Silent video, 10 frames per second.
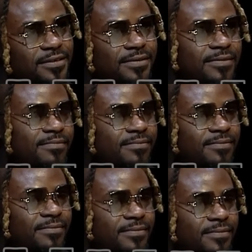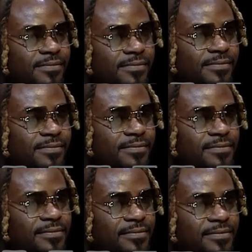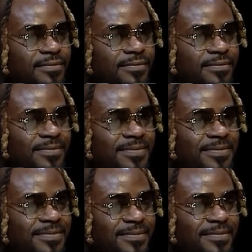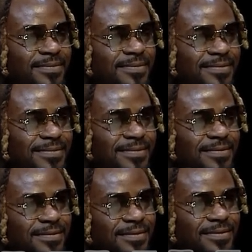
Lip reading: No one is speaking in this clip.